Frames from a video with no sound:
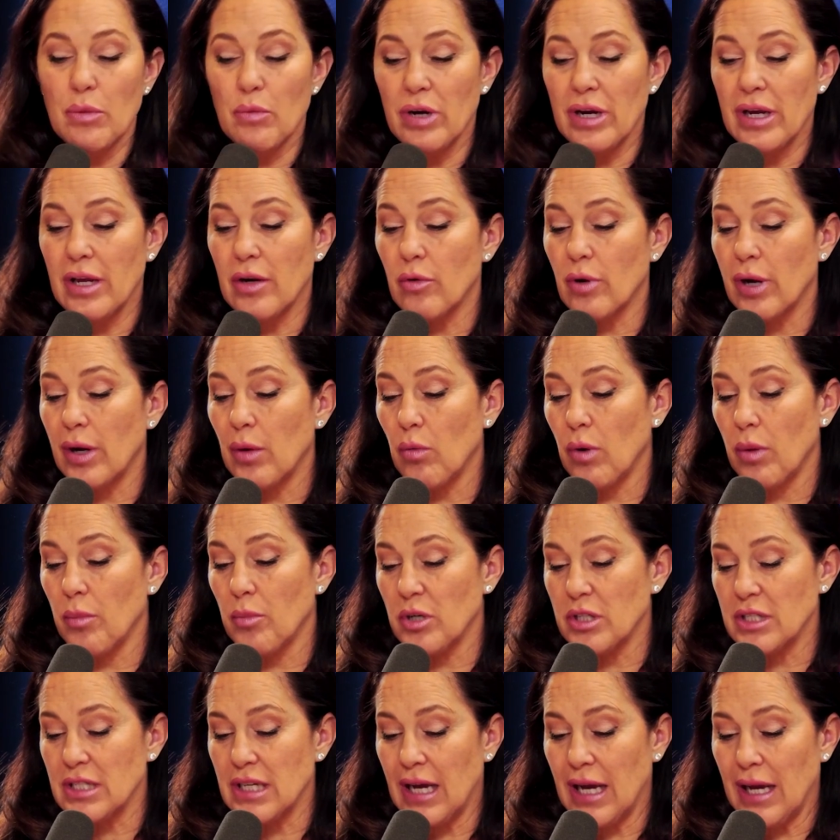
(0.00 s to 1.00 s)
to reiterate one
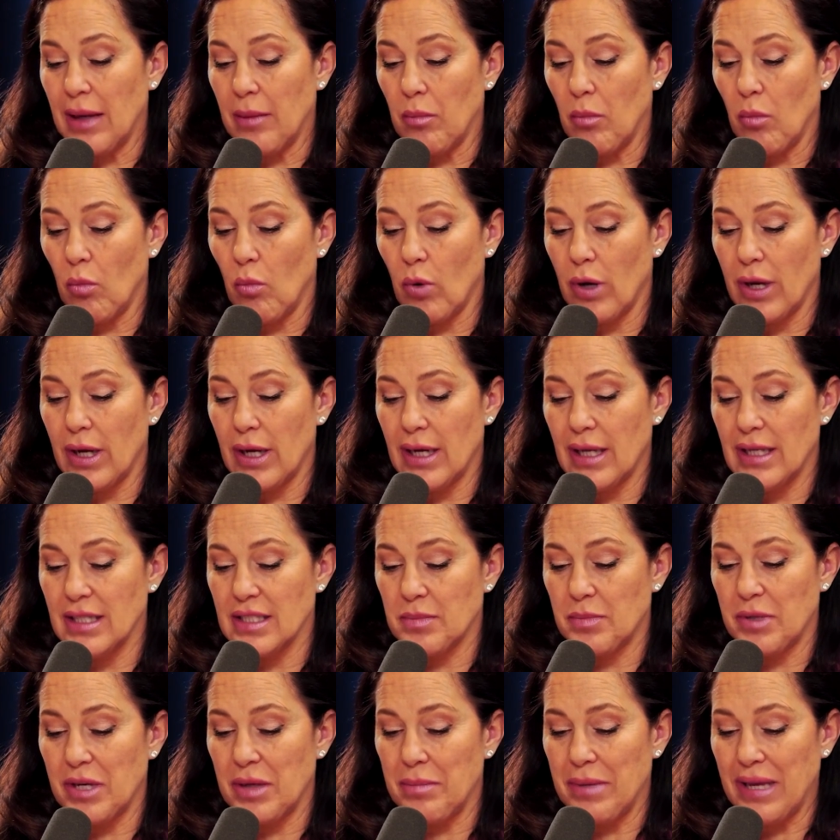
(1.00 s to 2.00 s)
more time what
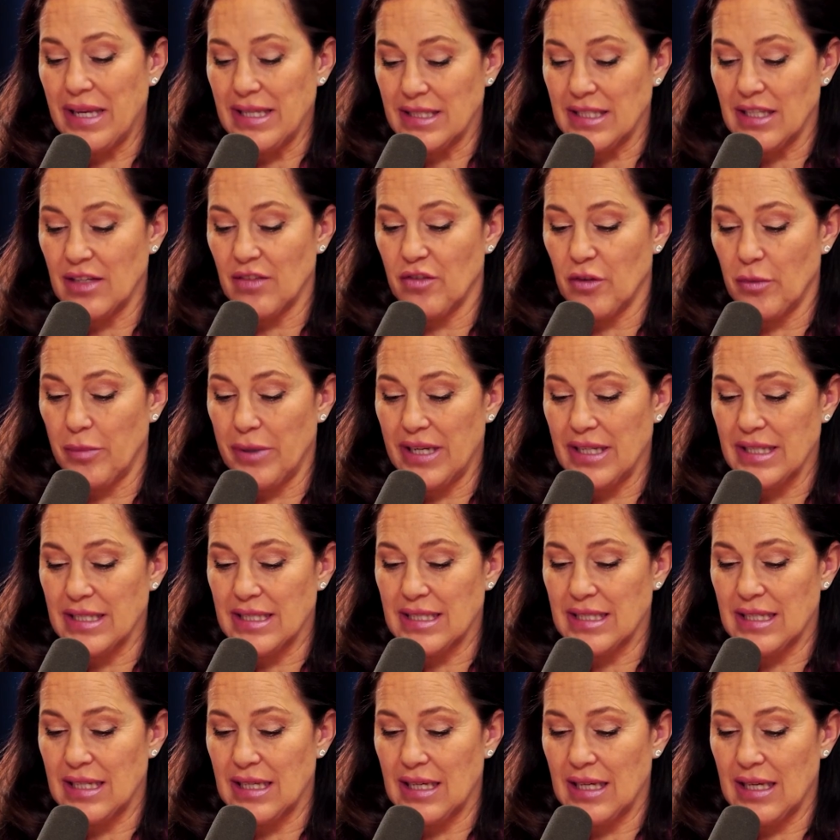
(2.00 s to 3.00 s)
has been amazing for me to
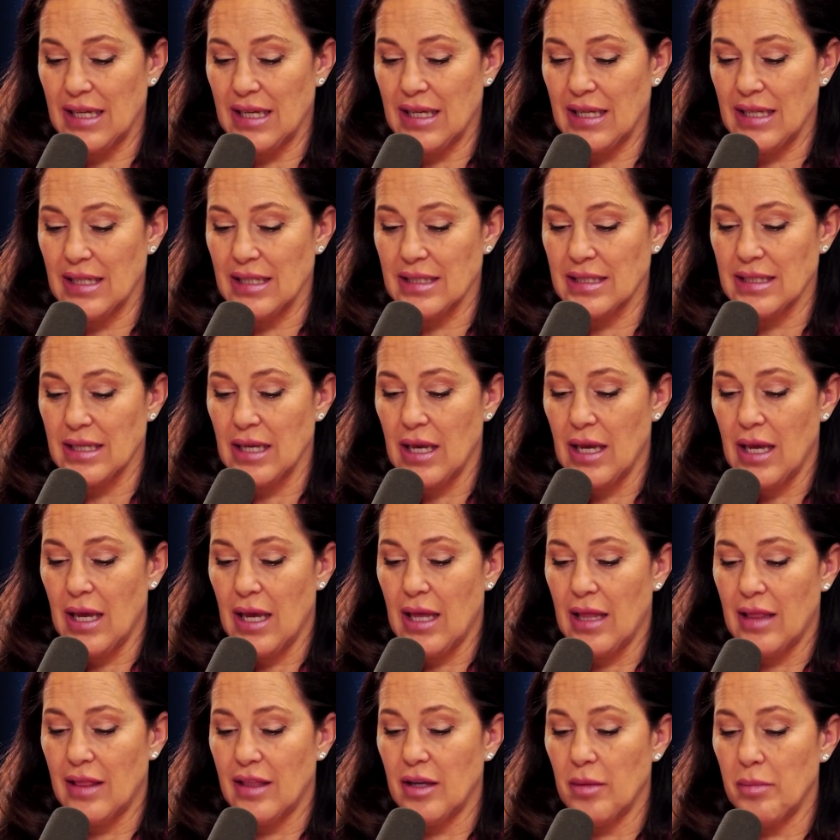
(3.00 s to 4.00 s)
see is
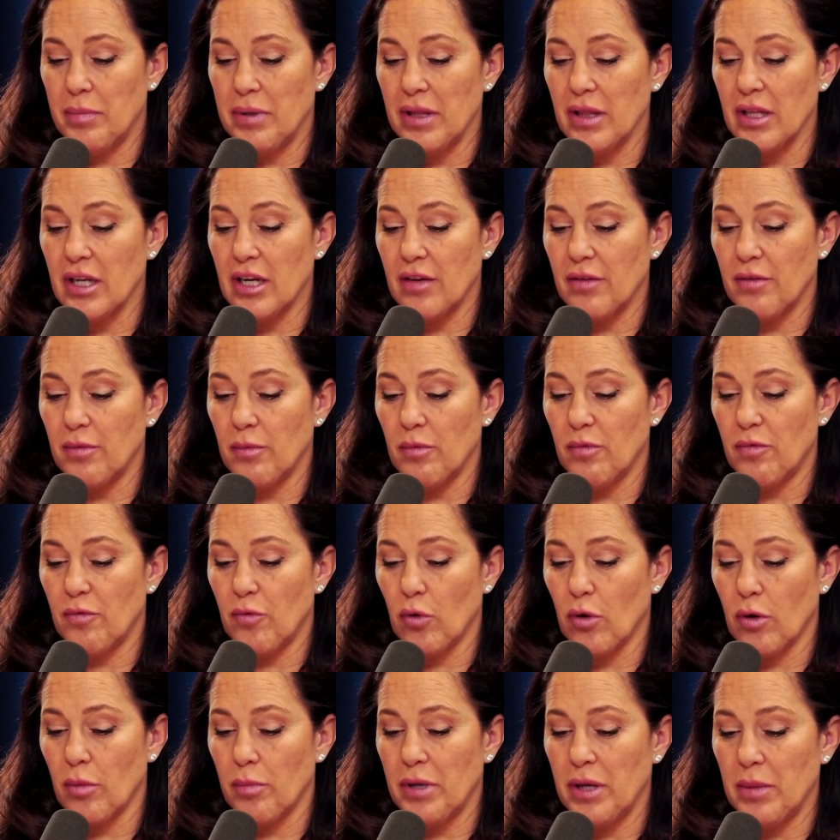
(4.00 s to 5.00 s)
the ability
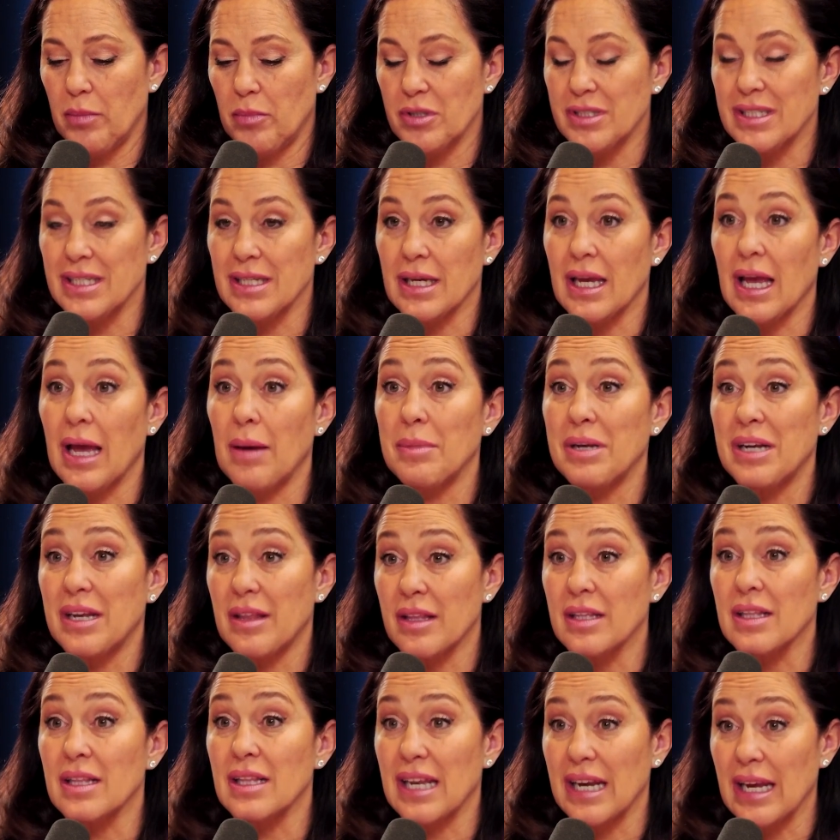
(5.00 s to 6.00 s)
for people to come into
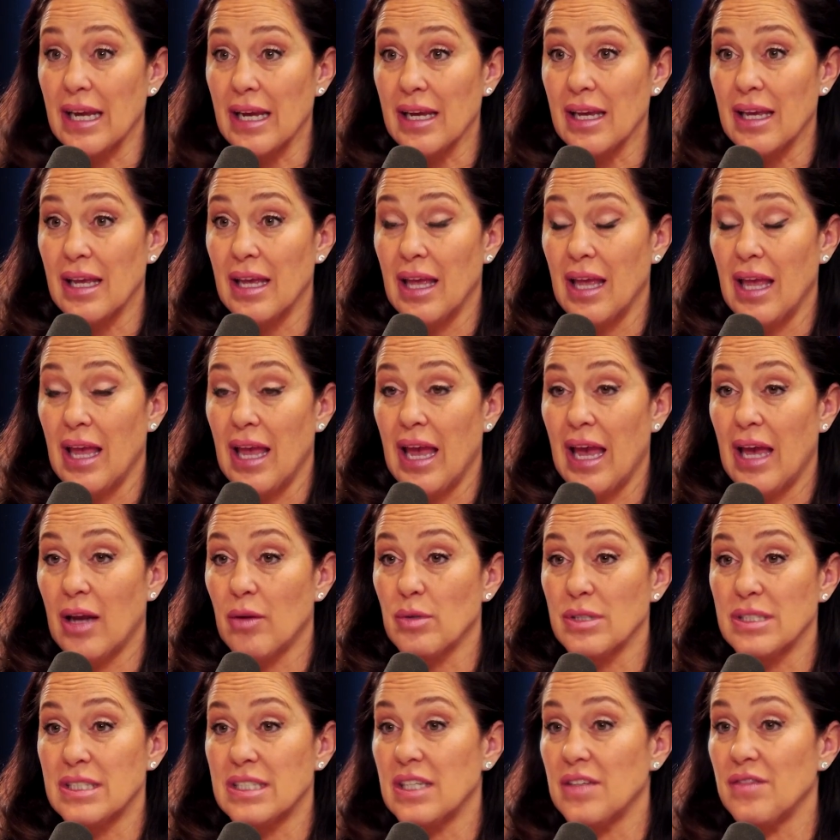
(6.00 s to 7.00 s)
the clinic and
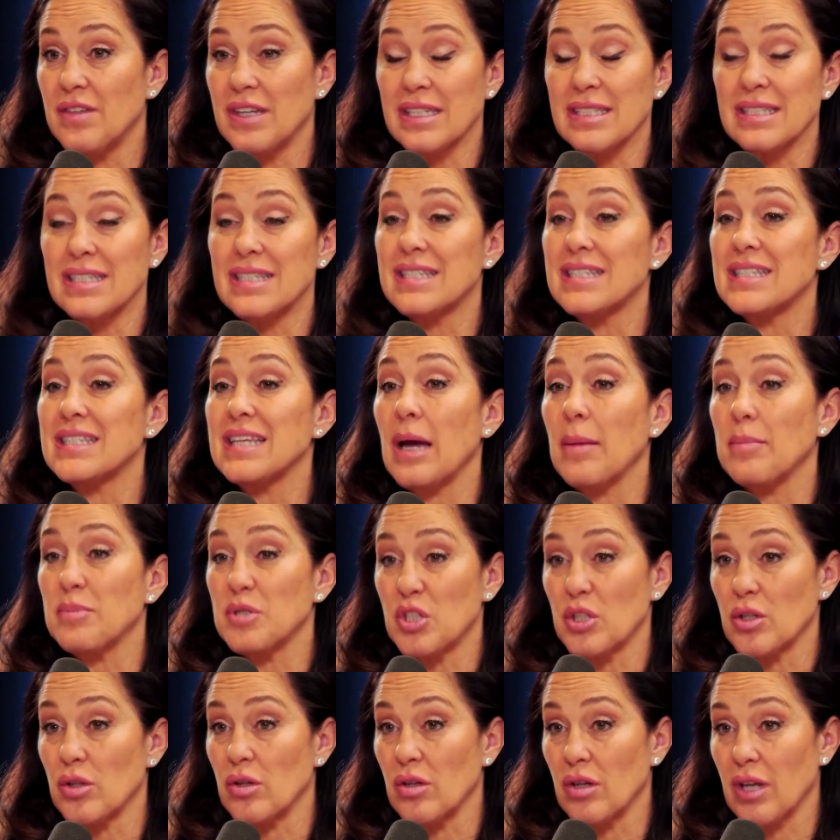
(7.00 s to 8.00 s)
receive
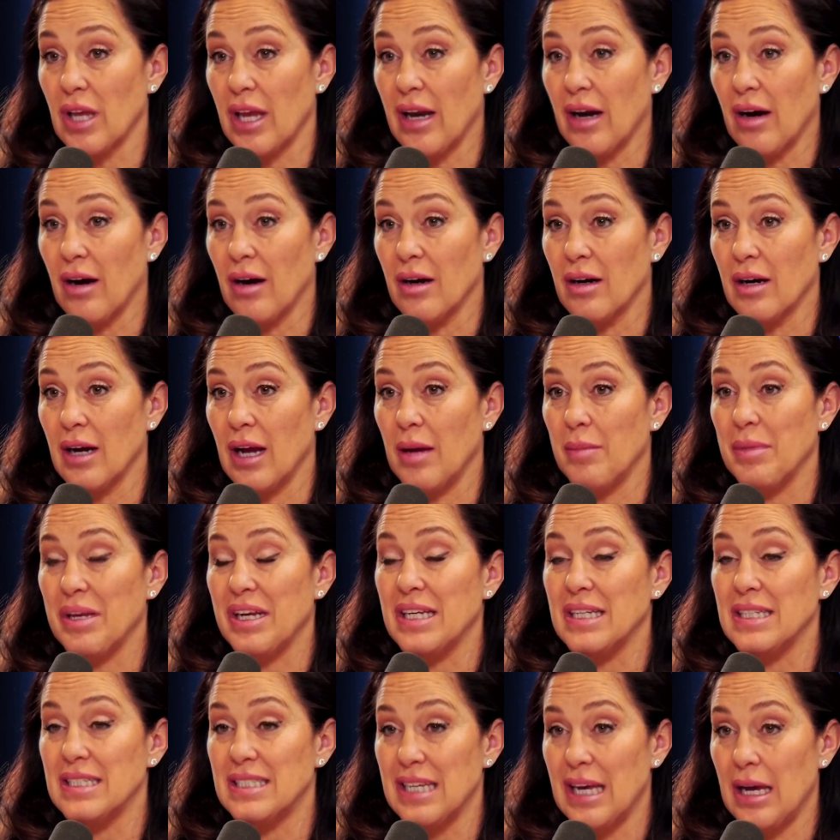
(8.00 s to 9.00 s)
exceptional care. I mean,
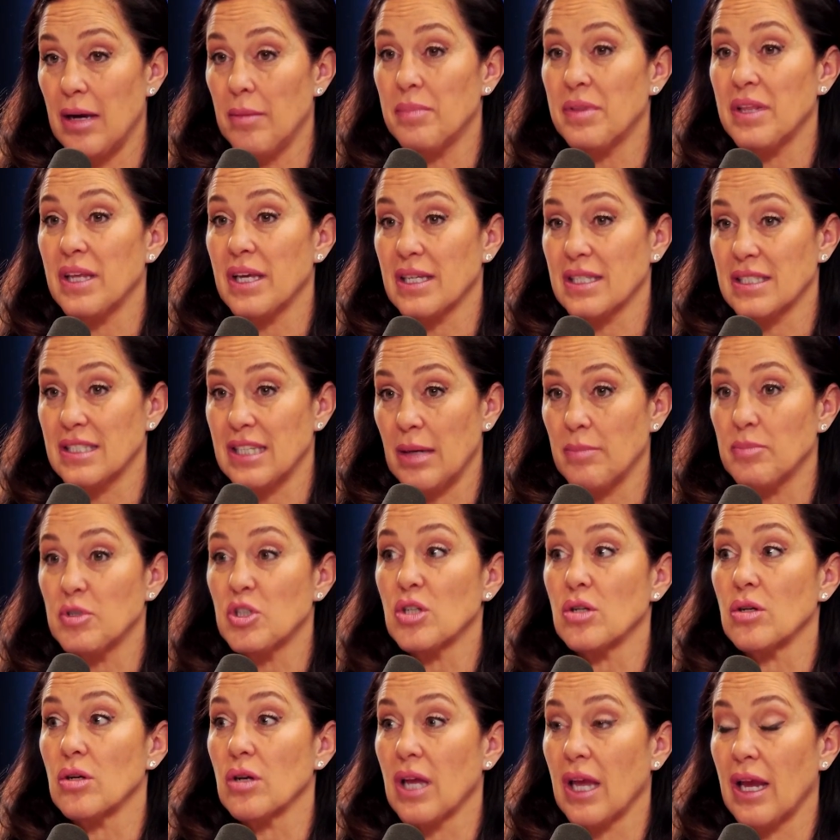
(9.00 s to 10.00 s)
in depth,
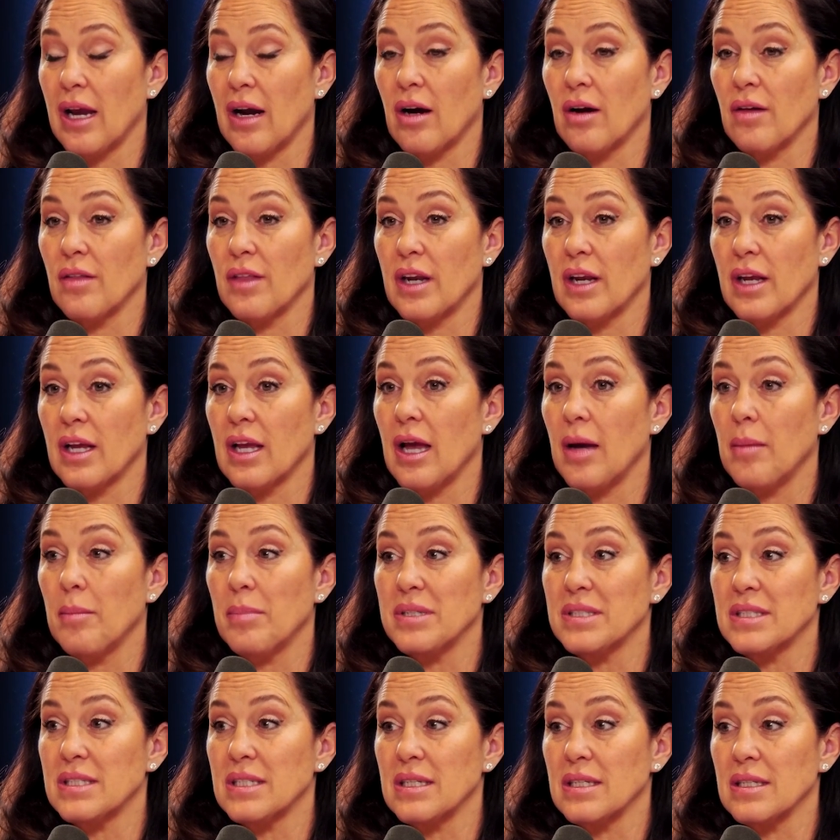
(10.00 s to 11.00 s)
exceptional care that
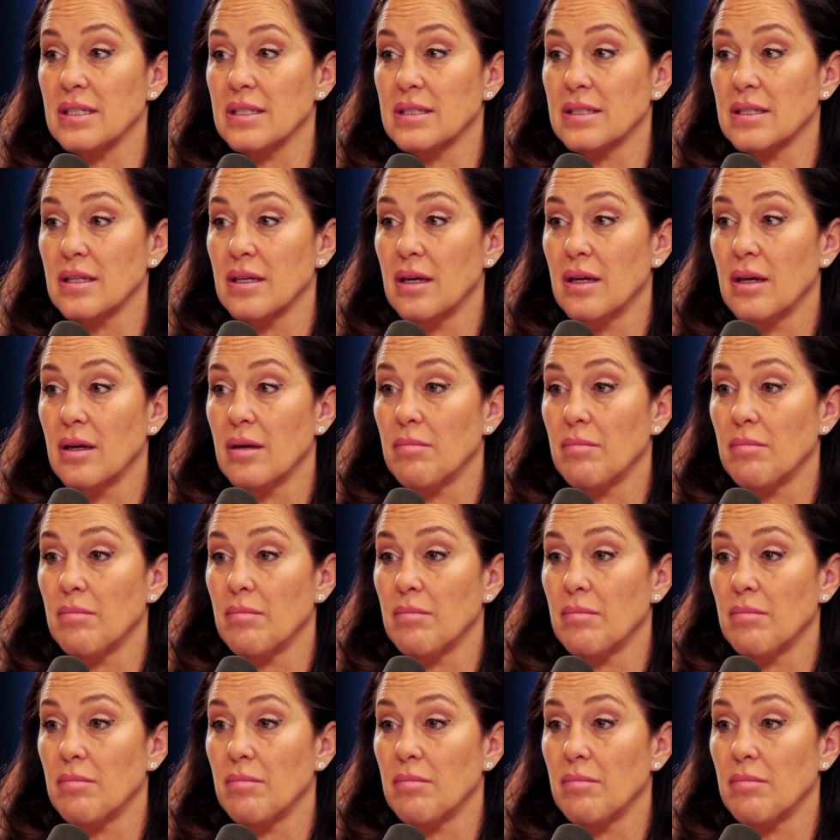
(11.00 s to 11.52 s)
encompasses,